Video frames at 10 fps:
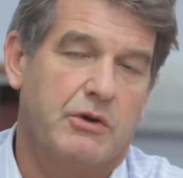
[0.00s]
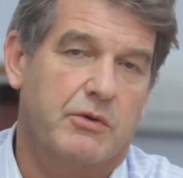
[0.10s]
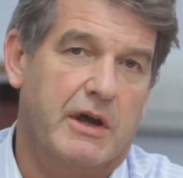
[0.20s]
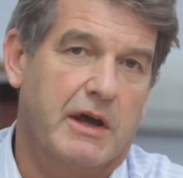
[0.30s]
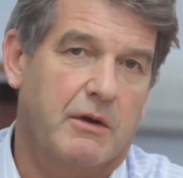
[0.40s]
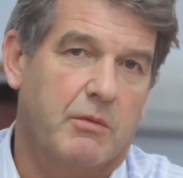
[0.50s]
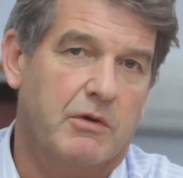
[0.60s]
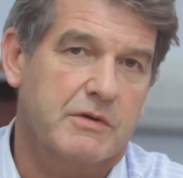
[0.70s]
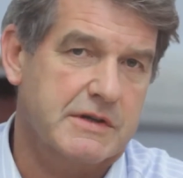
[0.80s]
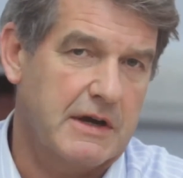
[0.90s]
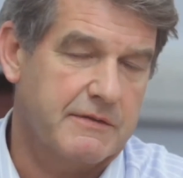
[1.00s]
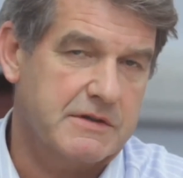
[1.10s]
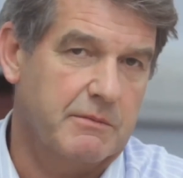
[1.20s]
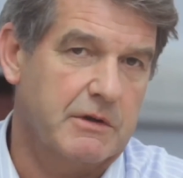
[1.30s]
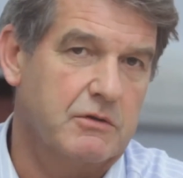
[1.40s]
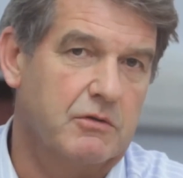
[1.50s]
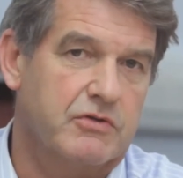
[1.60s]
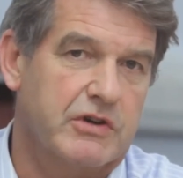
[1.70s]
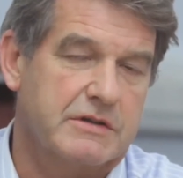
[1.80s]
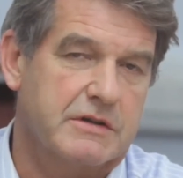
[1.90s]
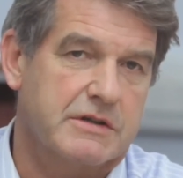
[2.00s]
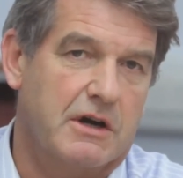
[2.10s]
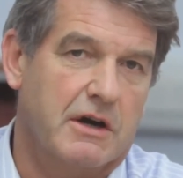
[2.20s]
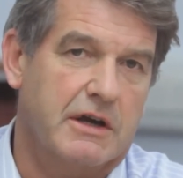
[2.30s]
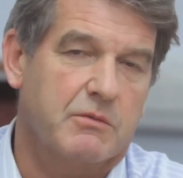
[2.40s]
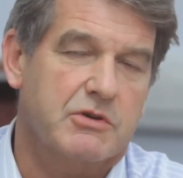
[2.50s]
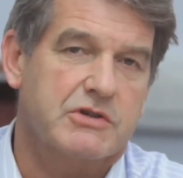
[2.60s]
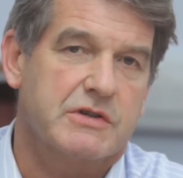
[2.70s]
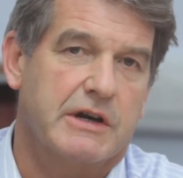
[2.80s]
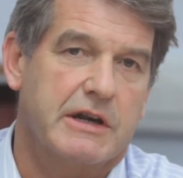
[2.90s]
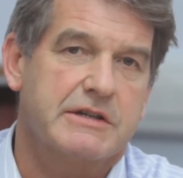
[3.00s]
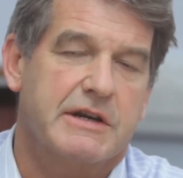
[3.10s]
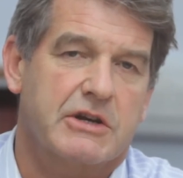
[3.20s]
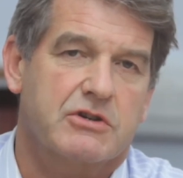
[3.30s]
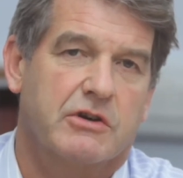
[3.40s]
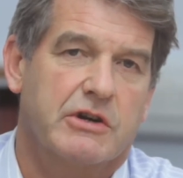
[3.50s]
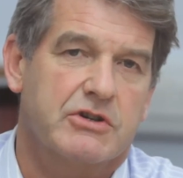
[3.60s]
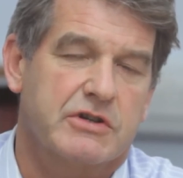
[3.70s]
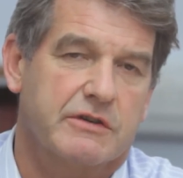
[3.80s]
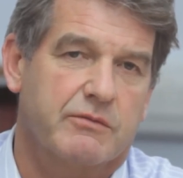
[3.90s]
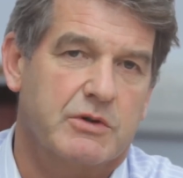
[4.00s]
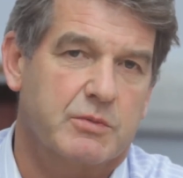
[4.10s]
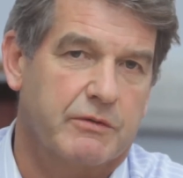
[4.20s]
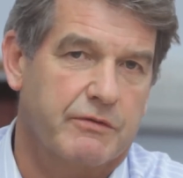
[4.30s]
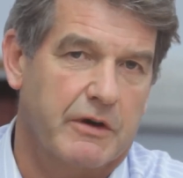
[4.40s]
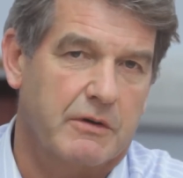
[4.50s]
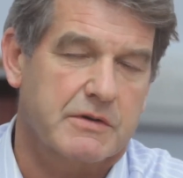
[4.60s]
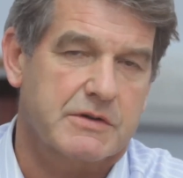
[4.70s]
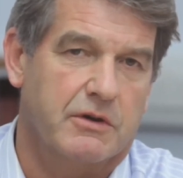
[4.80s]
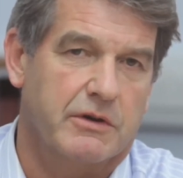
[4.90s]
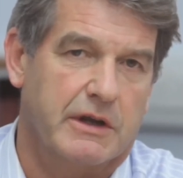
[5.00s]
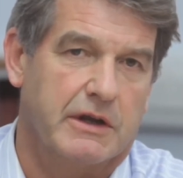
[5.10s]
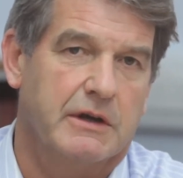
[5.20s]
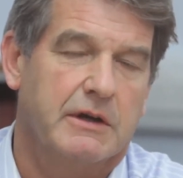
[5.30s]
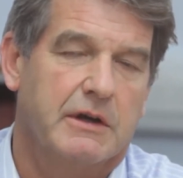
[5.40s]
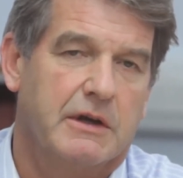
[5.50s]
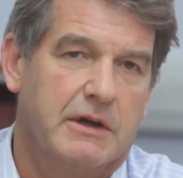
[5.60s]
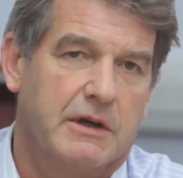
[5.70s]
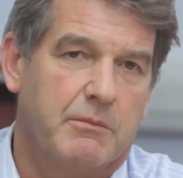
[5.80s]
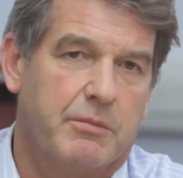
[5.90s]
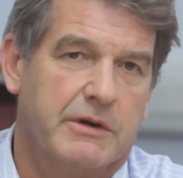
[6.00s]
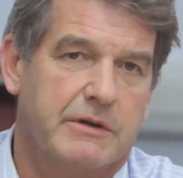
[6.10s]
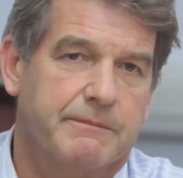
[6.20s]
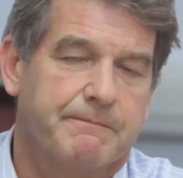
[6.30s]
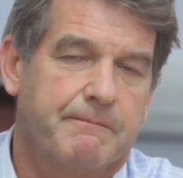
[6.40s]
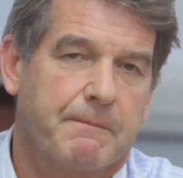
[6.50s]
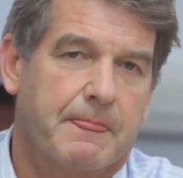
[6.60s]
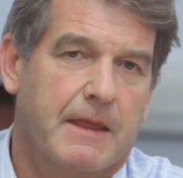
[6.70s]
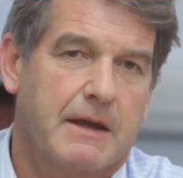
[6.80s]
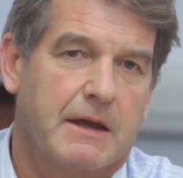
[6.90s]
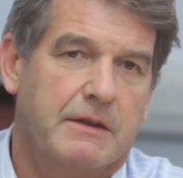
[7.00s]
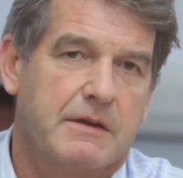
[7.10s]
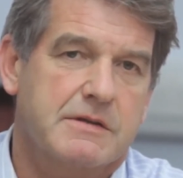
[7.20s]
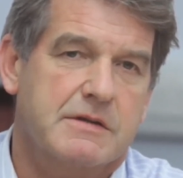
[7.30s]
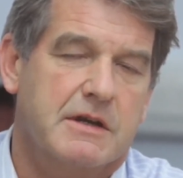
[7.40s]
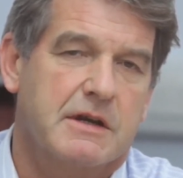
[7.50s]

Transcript: the UK, we also have something called Treat to Target, which is an international initiative which we've focused on here in Britain. This